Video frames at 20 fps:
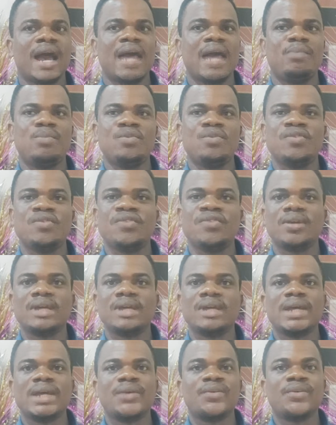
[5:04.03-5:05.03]
move on.
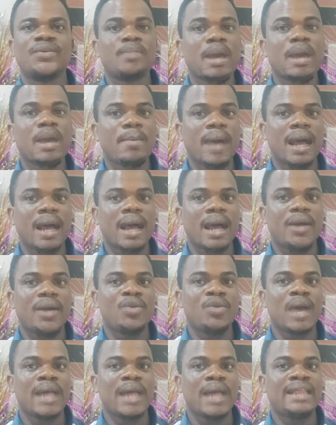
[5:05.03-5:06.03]
Remember,
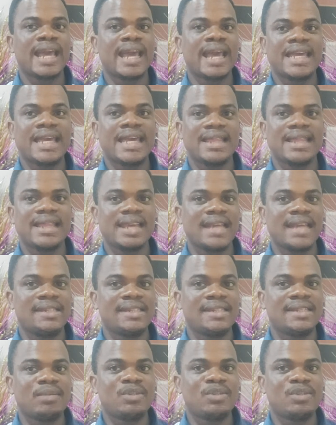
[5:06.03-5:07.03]
you are there in the
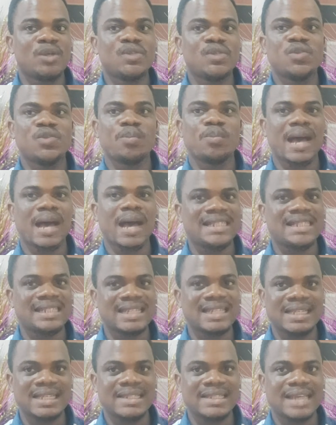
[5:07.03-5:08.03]
exam just to pass
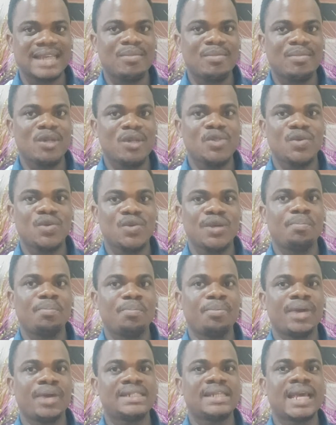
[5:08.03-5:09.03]
the exam, not to
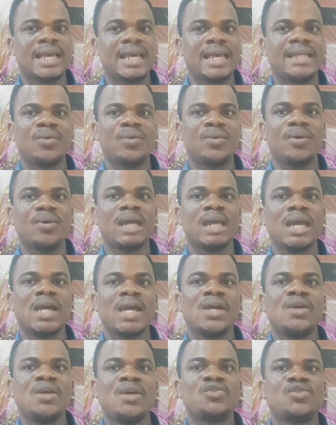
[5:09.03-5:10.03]
impress anyone.
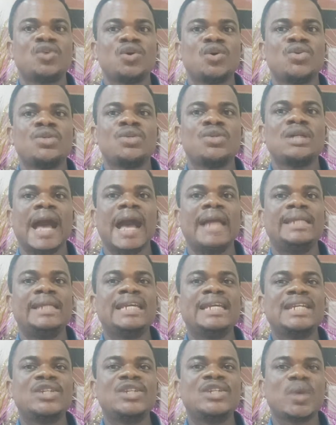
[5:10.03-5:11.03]
So,
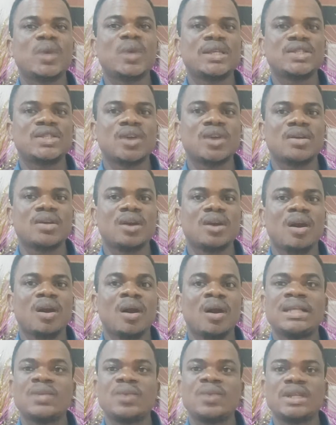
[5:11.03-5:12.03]
and each question,
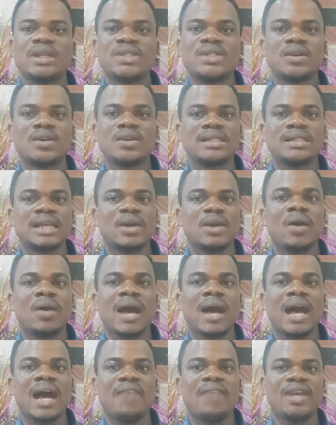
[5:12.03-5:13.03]
all the questions, they
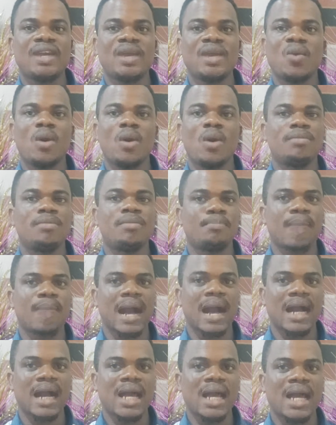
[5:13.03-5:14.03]
all have equal
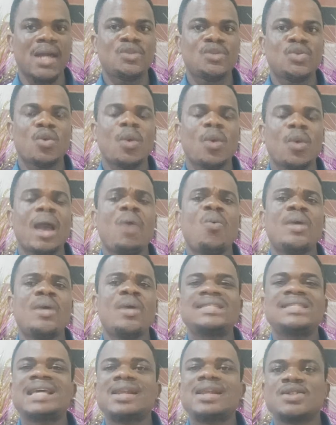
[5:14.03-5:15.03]
mark. So why
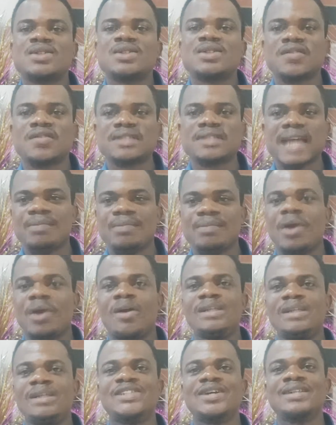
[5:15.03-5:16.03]
waste a lot of time
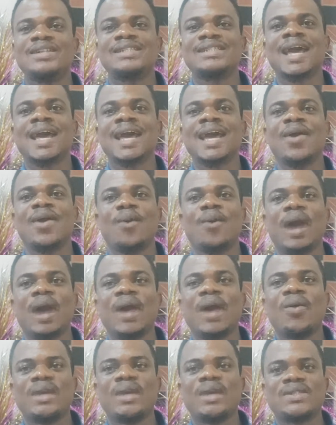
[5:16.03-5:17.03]
on just
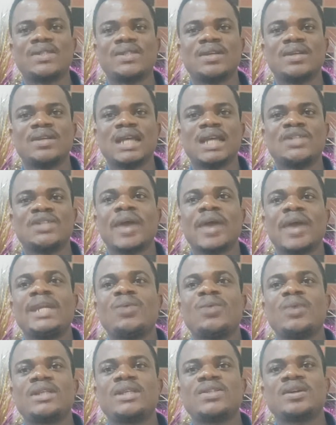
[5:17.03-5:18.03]
one question? So
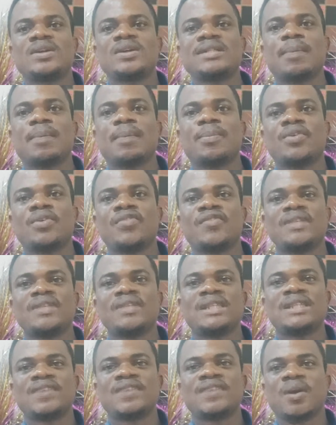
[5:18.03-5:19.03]
any question that proves
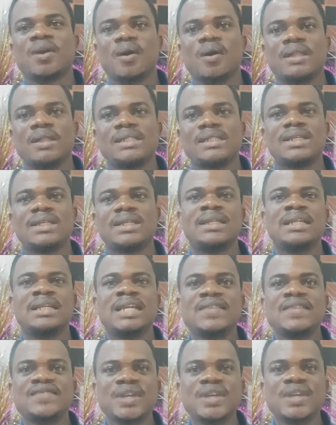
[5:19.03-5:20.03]
difficult,
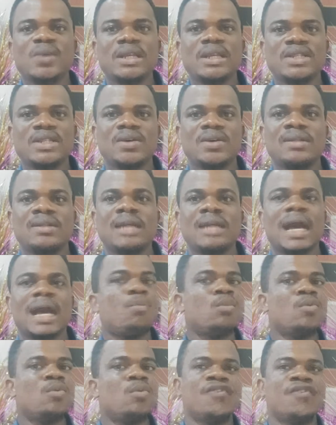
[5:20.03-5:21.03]
leave the question
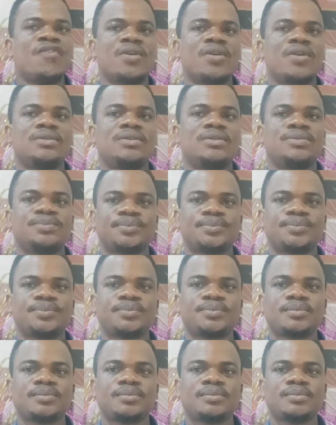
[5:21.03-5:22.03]
and move on.
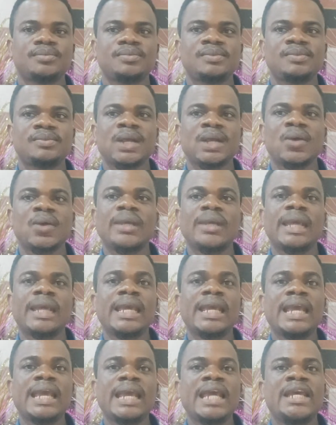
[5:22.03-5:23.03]

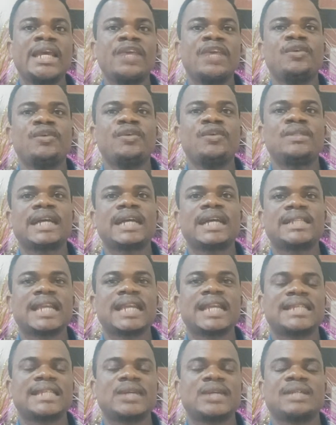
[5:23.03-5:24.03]
Okay, if you start,
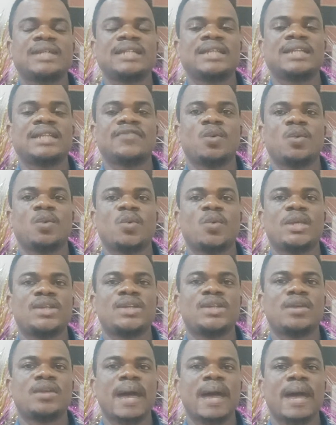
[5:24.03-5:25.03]
let's say you started from
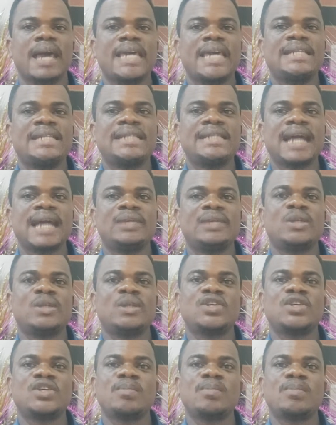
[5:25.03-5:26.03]
question number 8, and
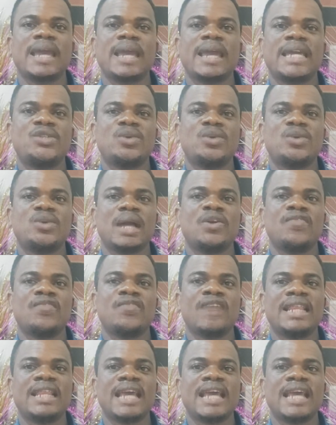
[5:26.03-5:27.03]
question number 8 you cannot
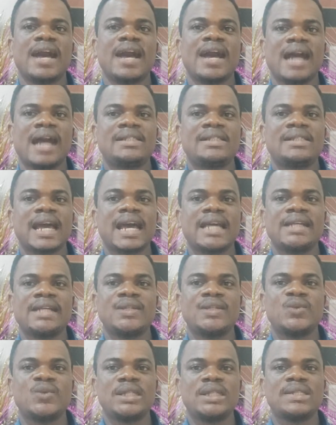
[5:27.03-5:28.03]
find the answer
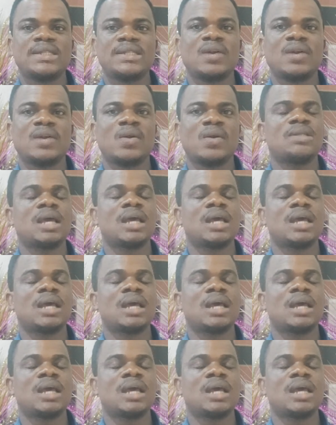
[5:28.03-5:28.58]
in 20 seconds,